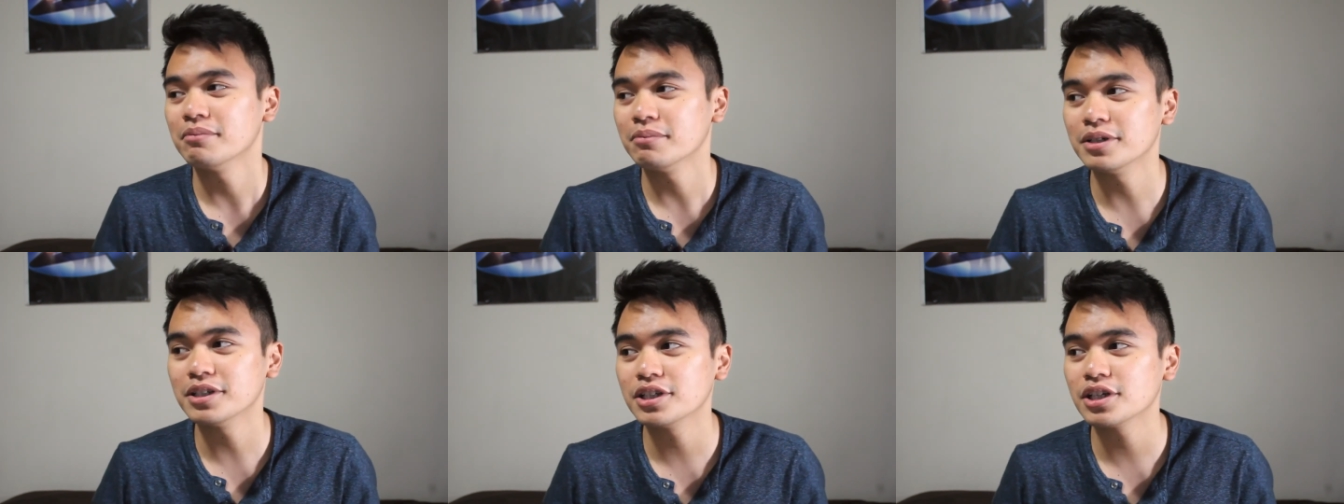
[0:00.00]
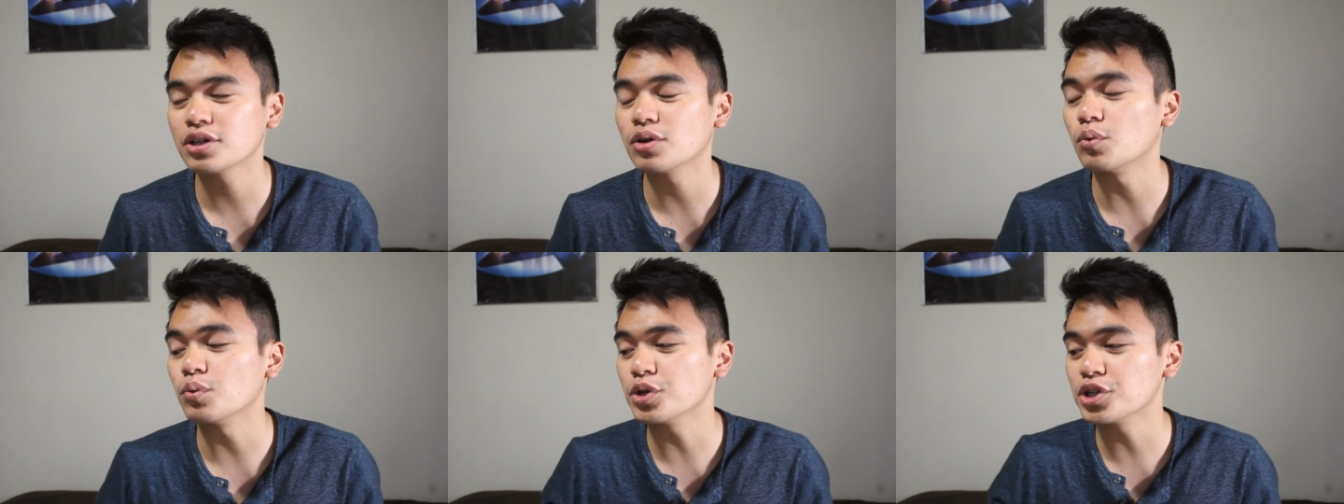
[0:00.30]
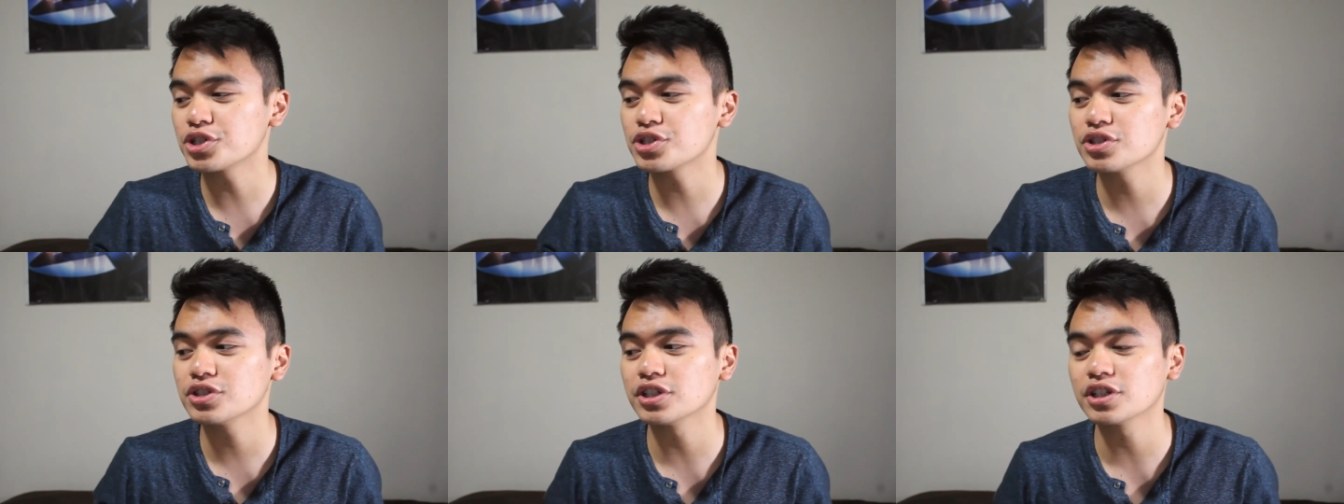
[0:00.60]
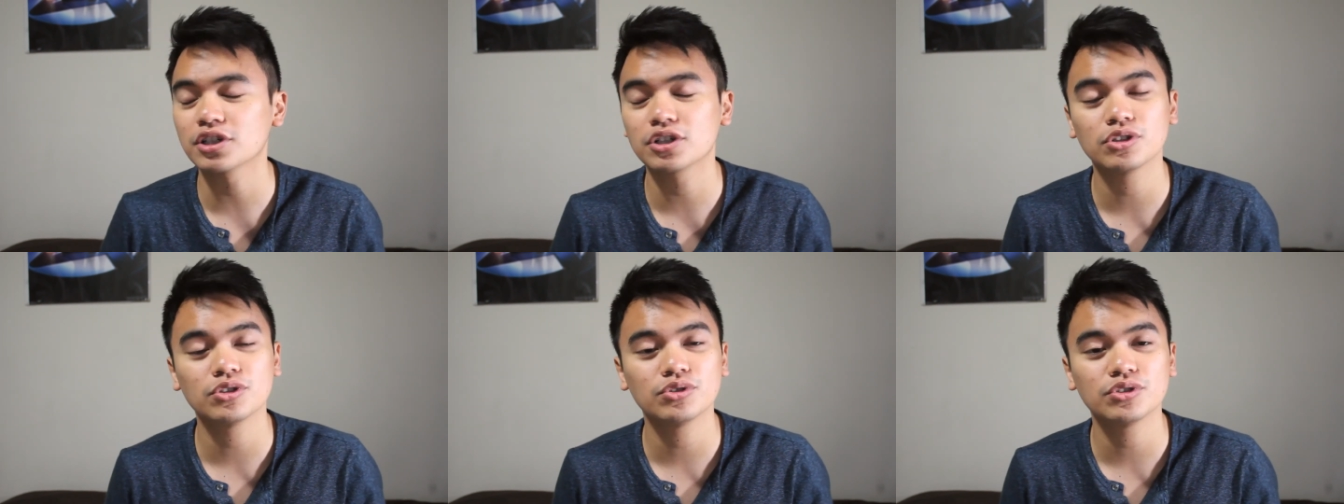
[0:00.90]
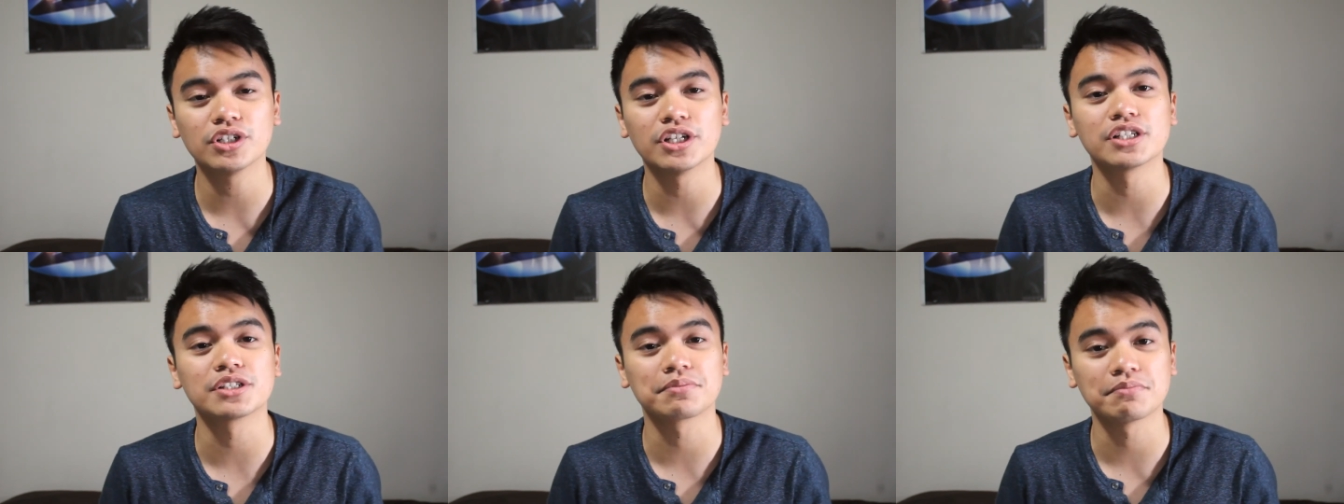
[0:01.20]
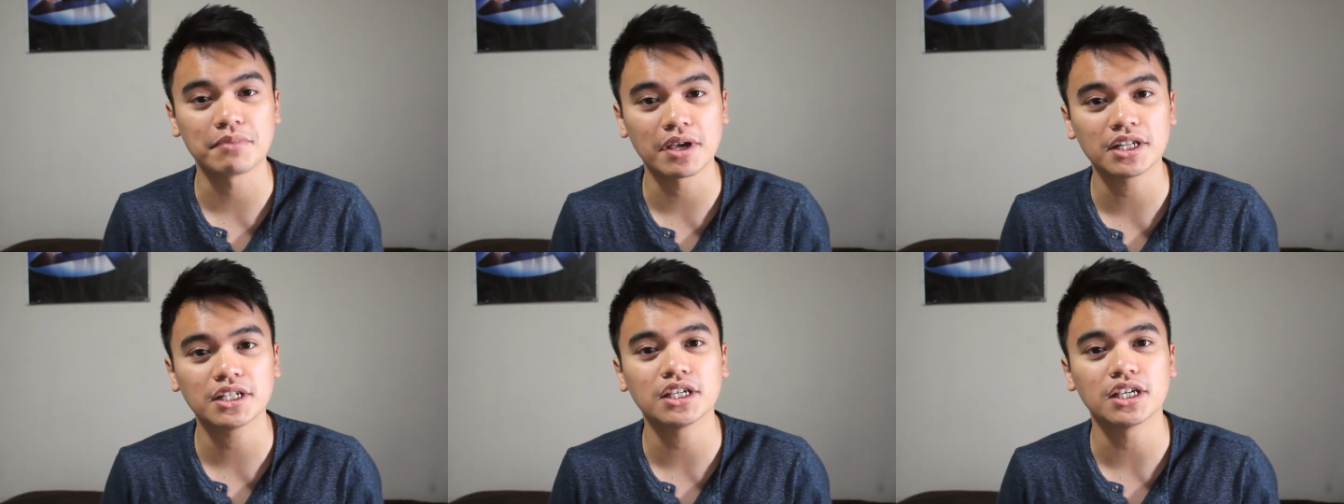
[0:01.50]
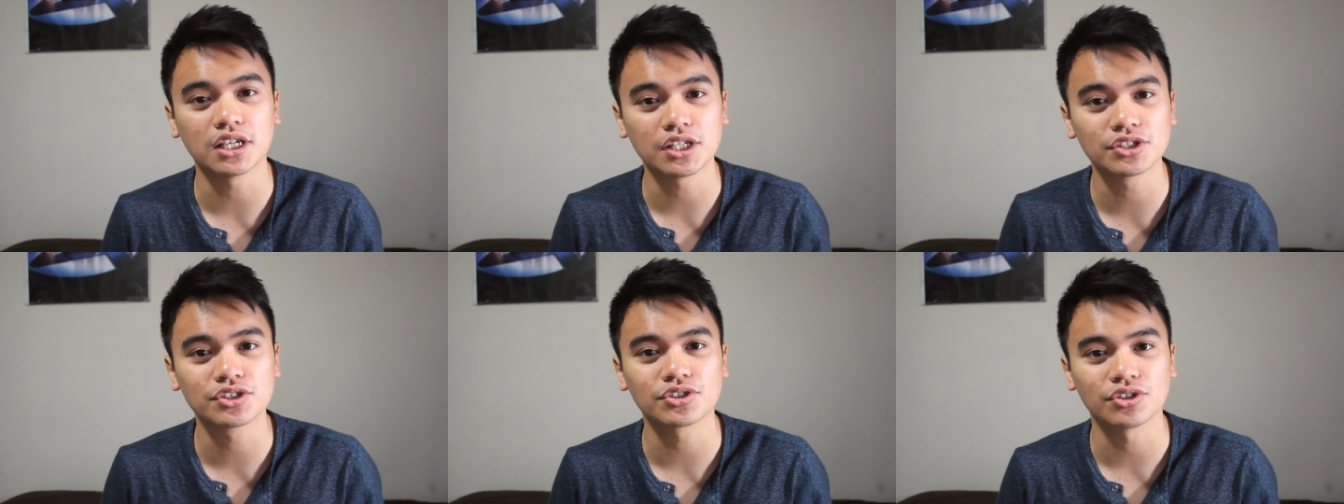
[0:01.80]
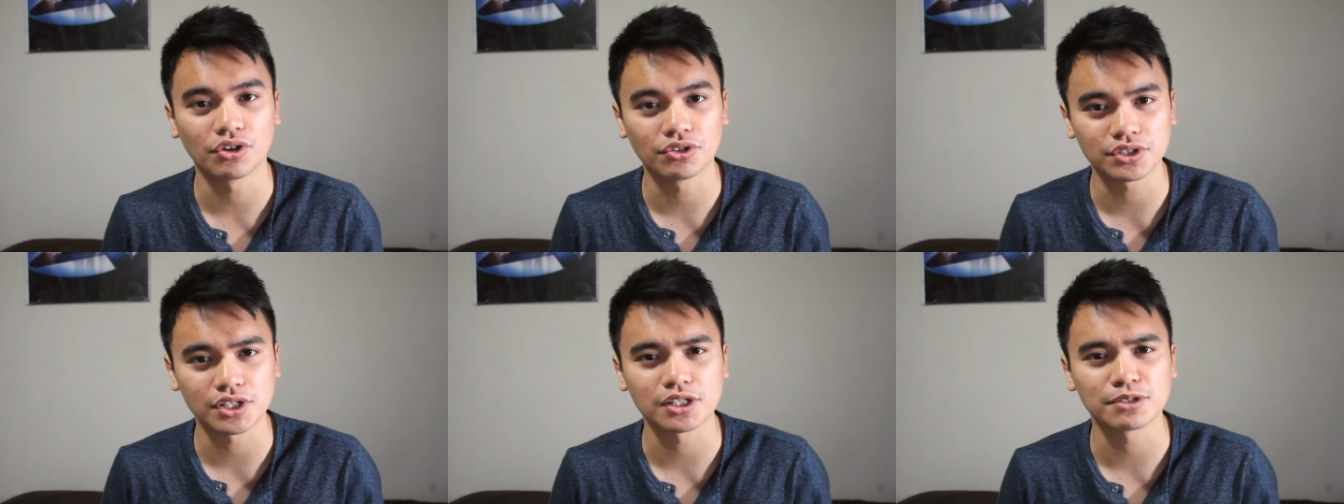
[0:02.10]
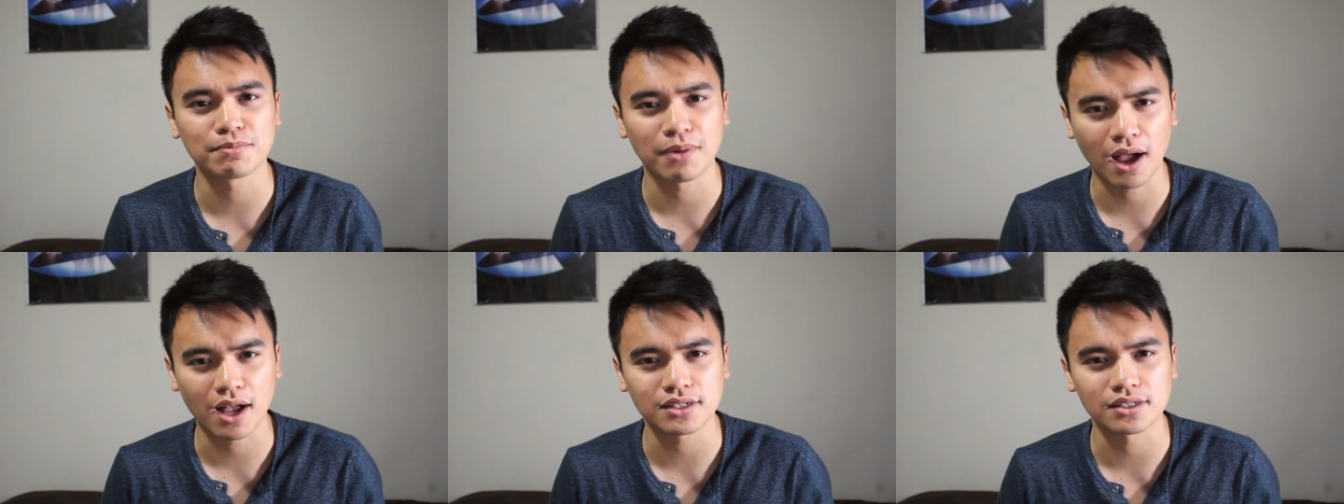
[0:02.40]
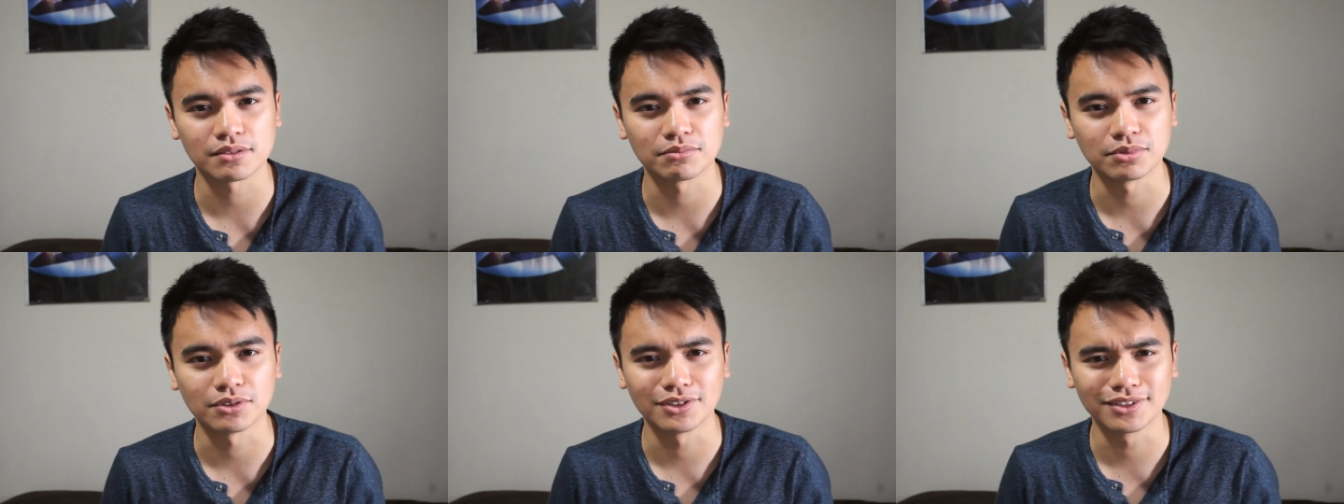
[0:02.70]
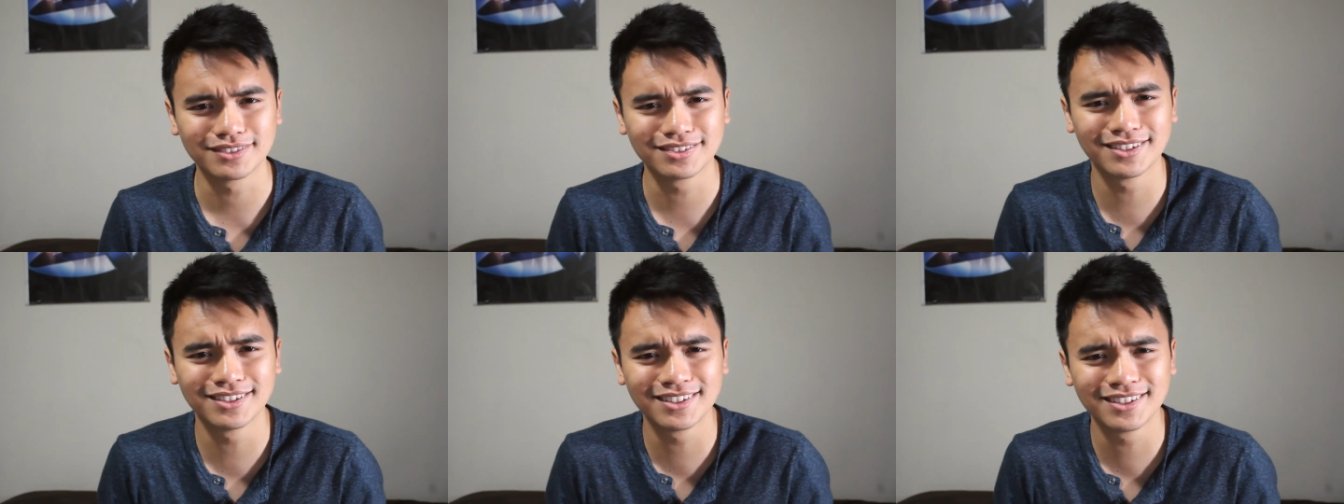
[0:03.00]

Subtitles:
meaning we should include as many insults as possible.